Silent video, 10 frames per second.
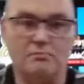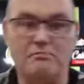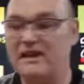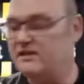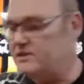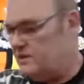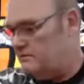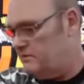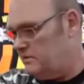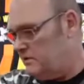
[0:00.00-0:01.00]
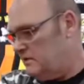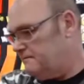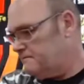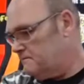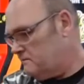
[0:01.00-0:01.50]
millions of
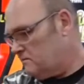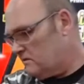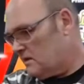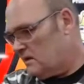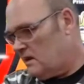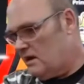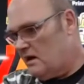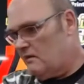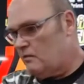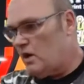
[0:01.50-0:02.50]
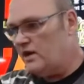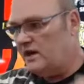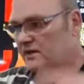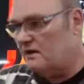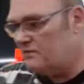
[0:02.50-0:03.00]
them. One
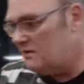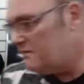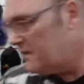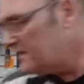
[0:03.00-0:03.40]
here that I've got for you